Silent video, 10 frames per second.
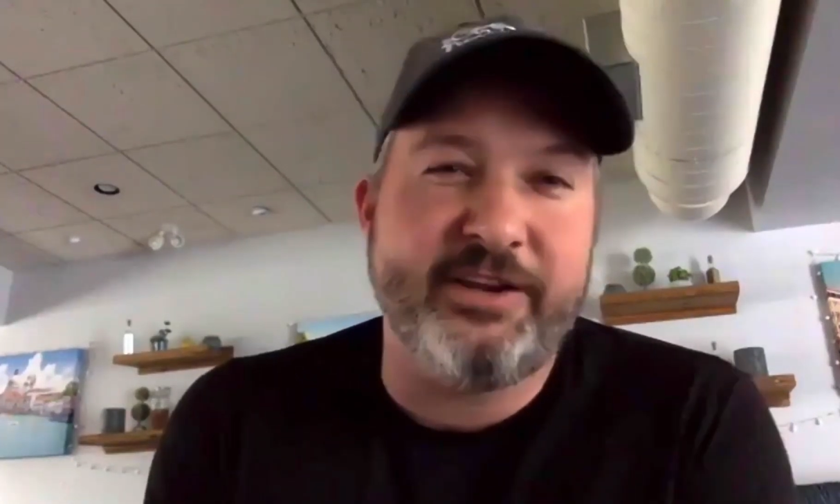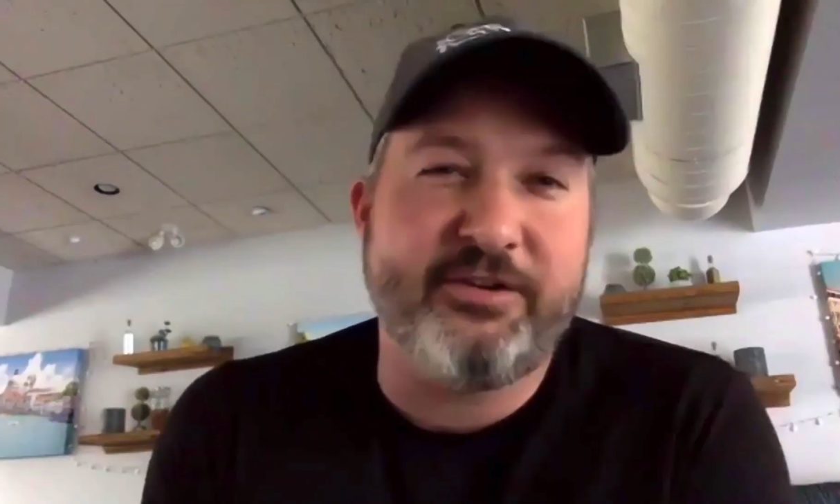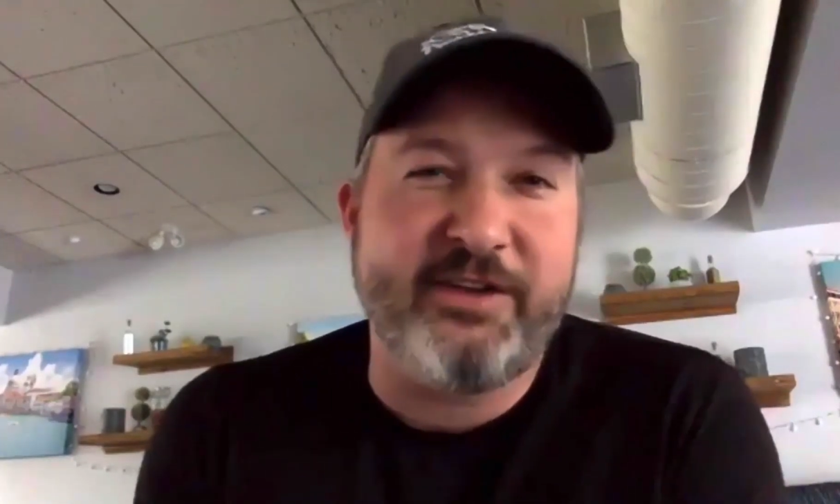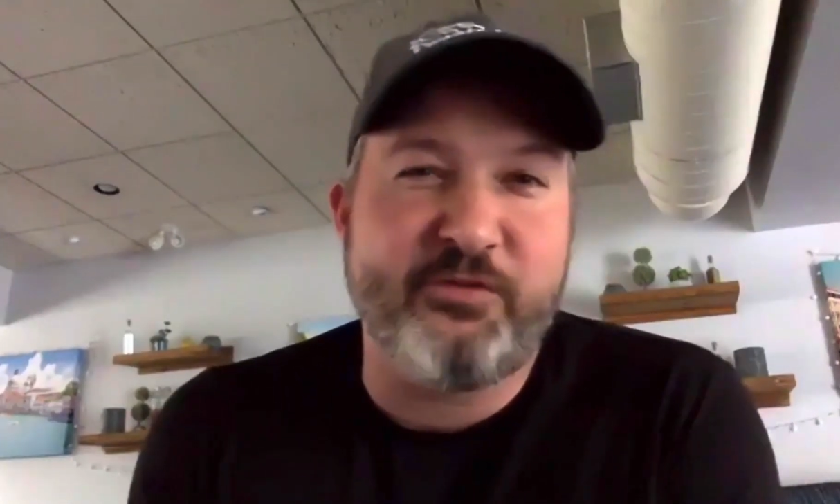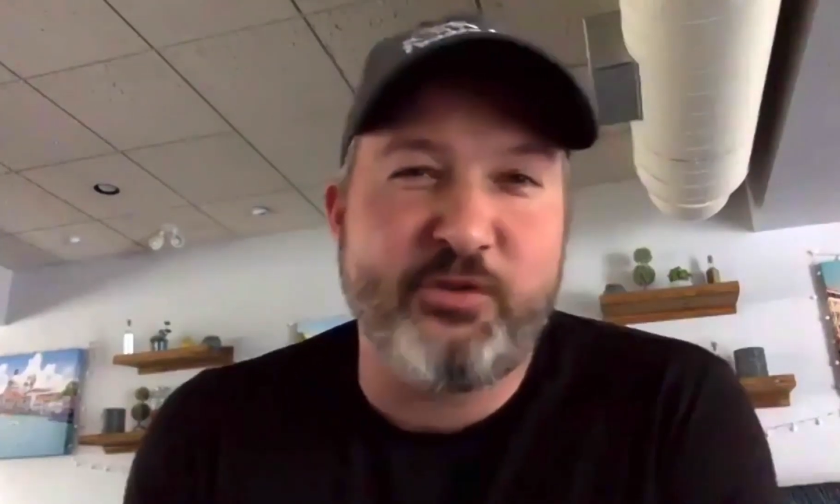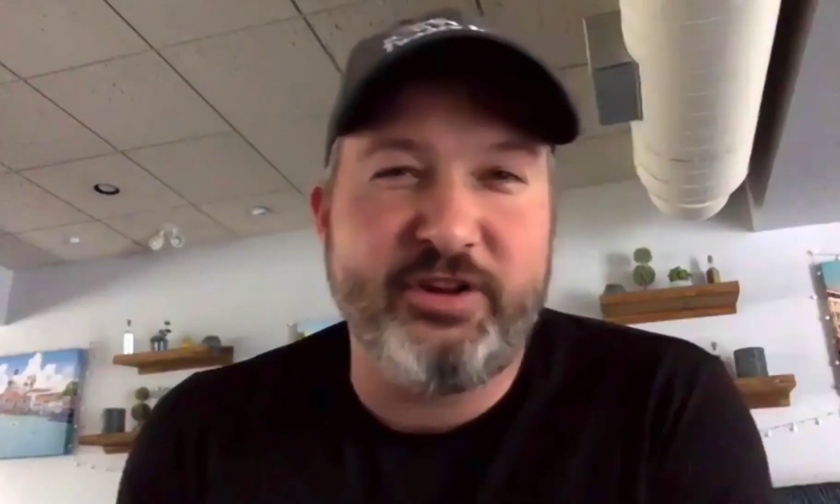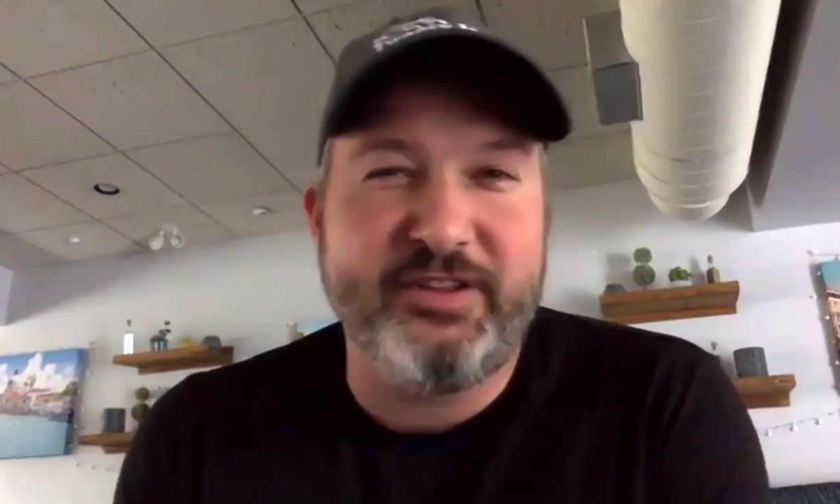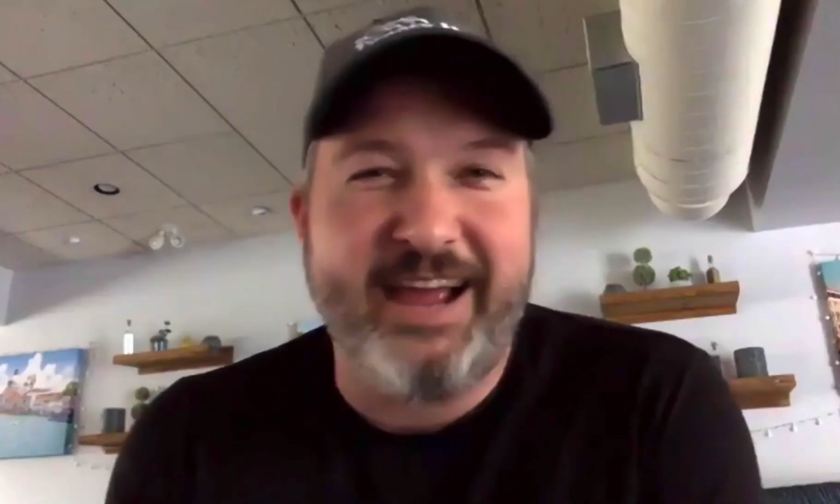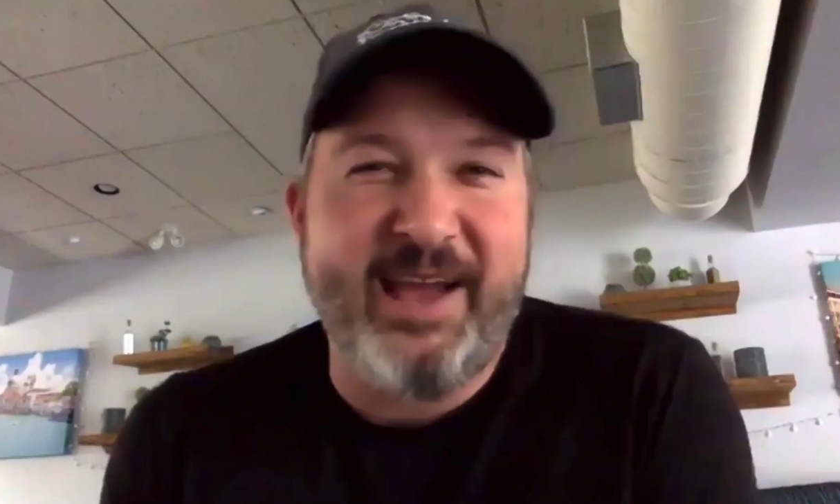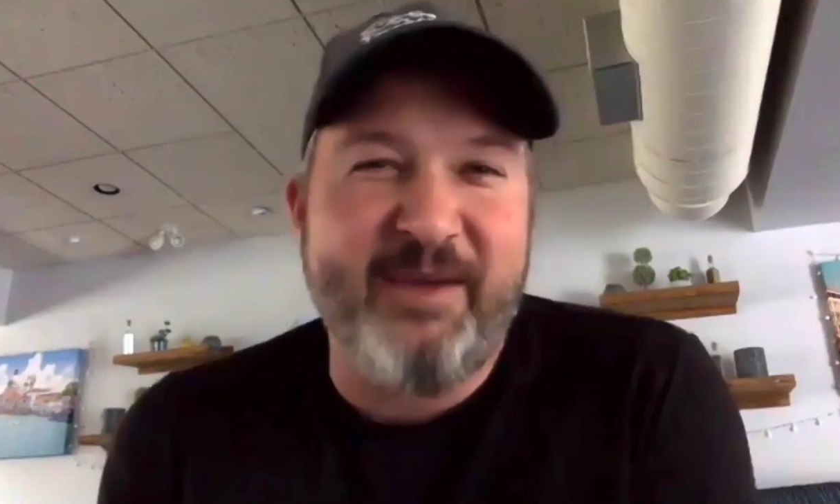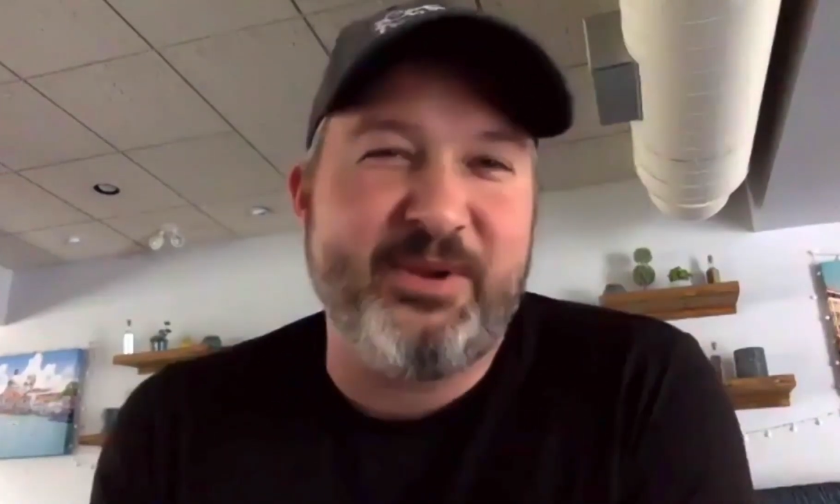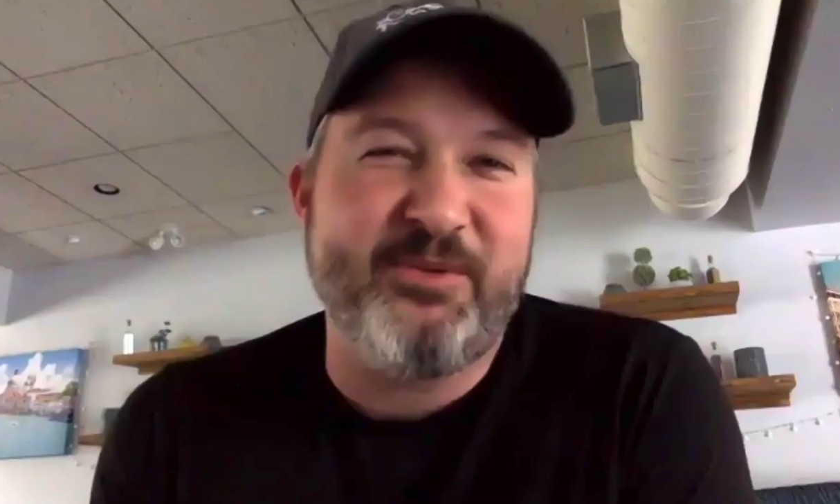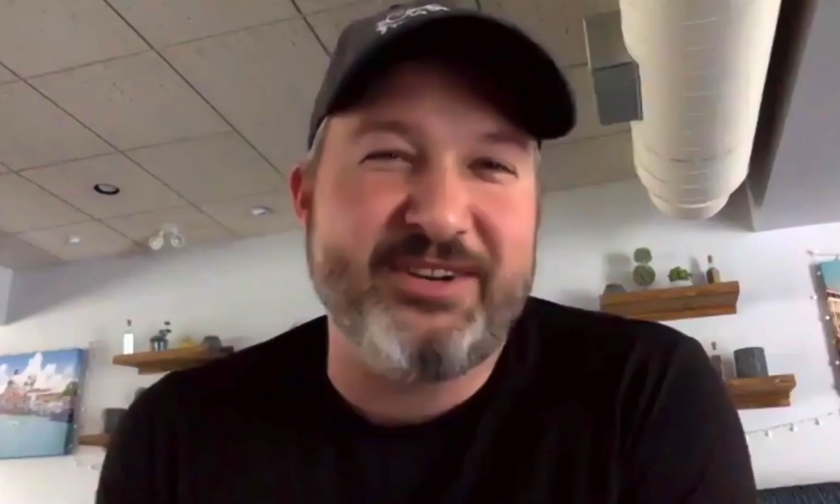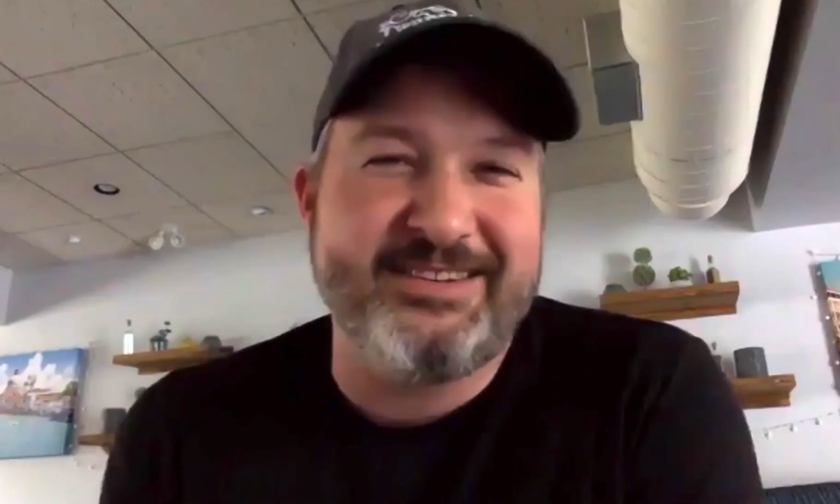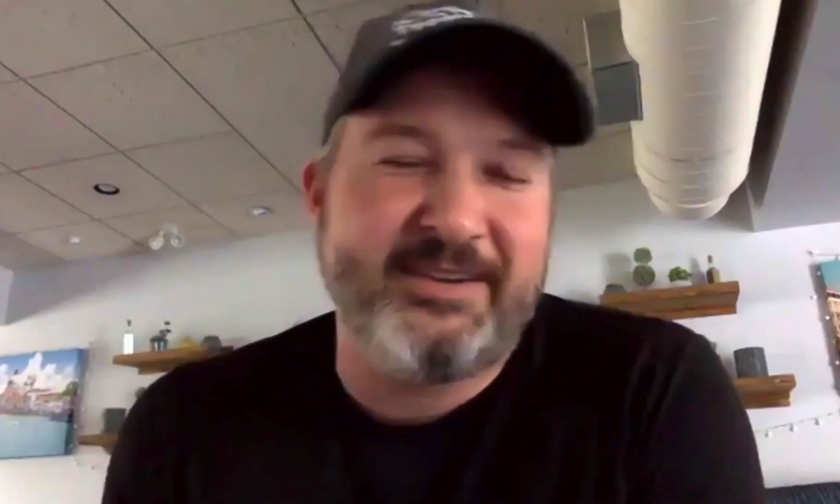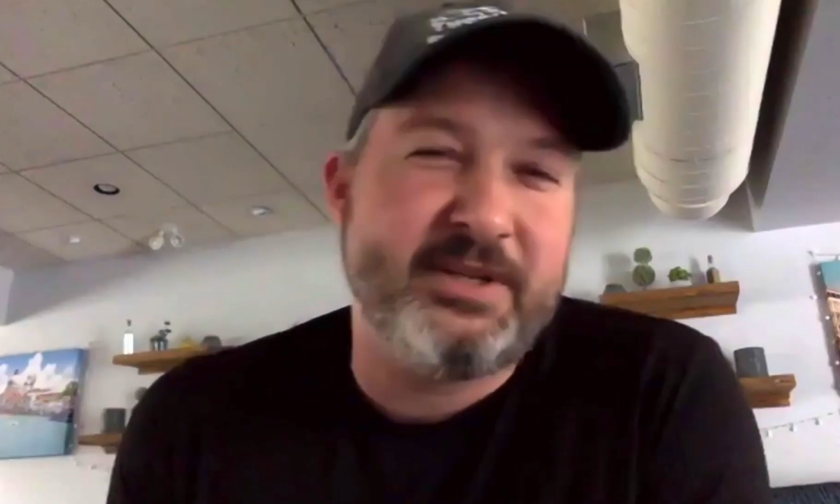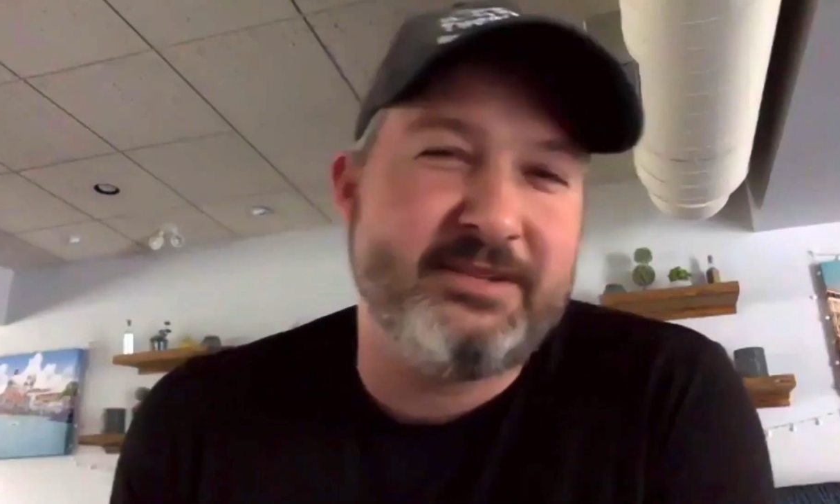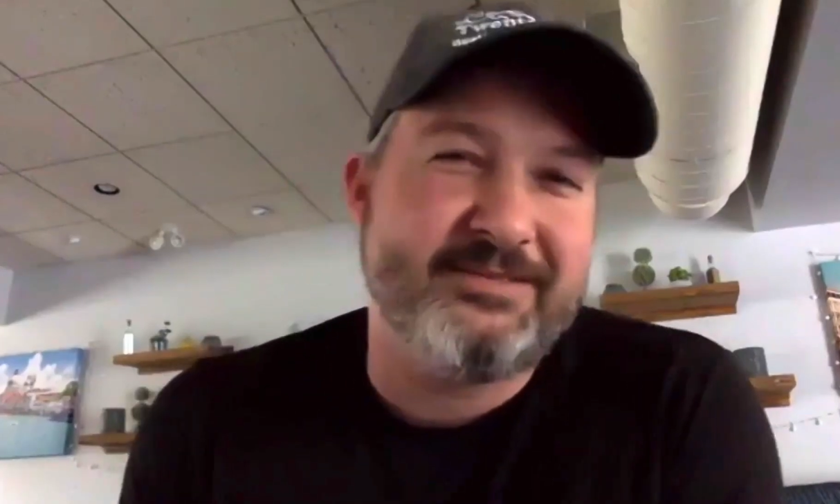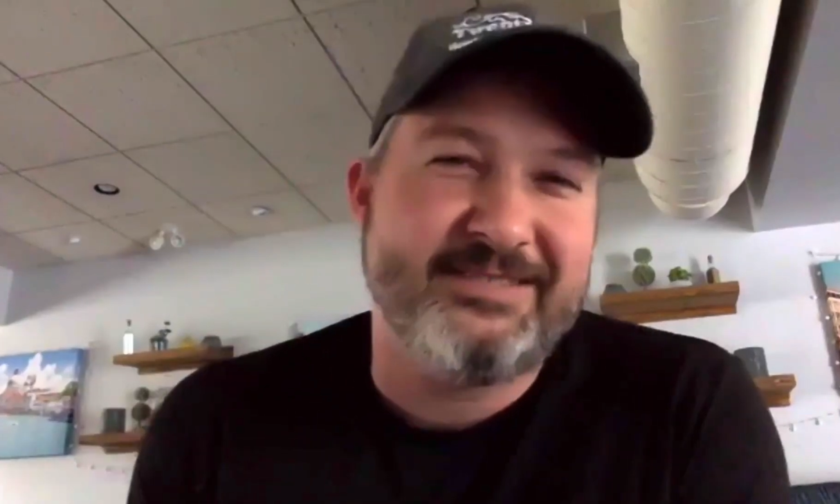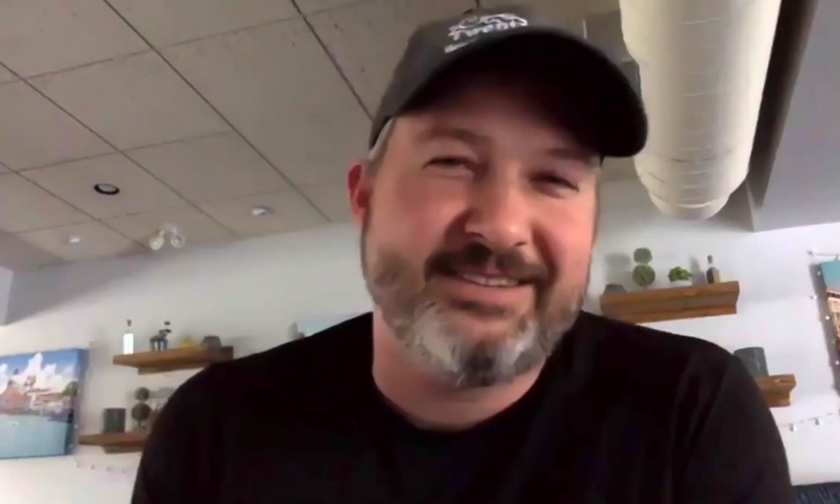great food and they're happy,
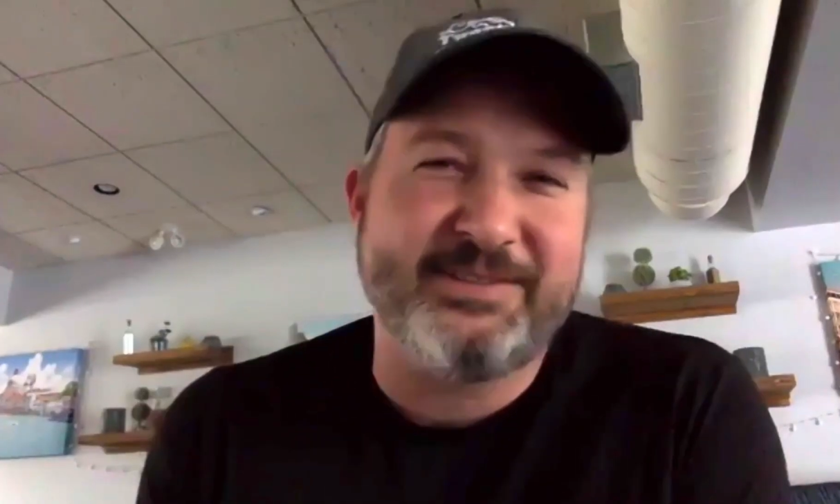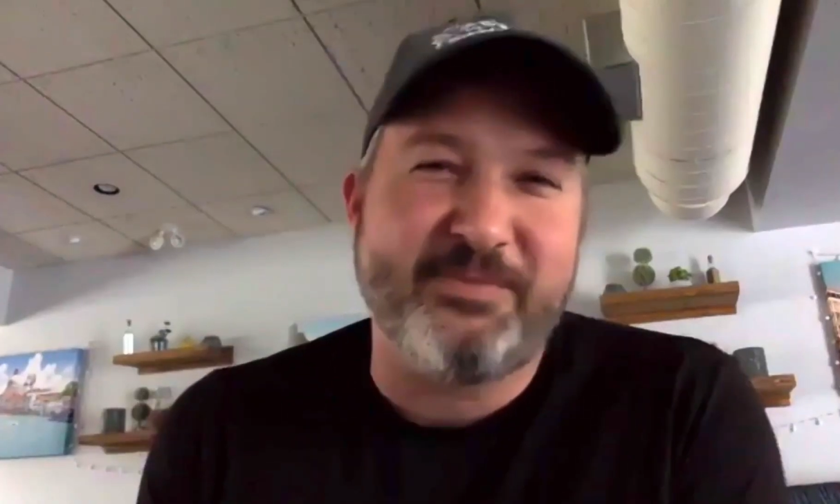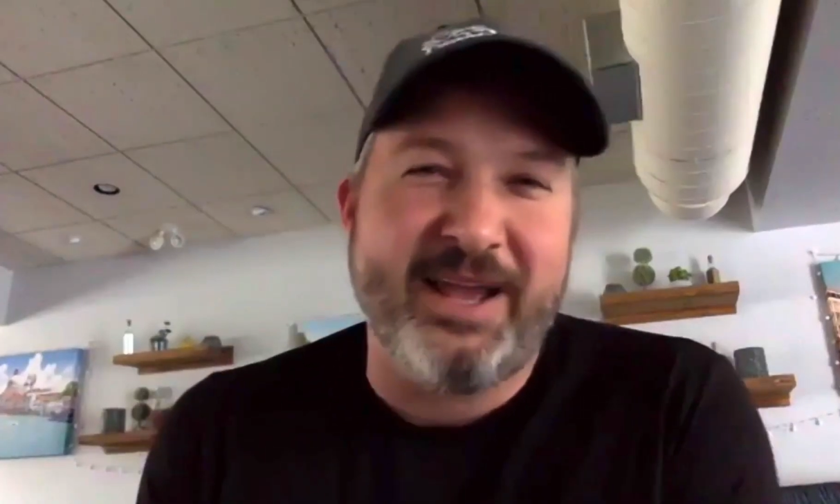does it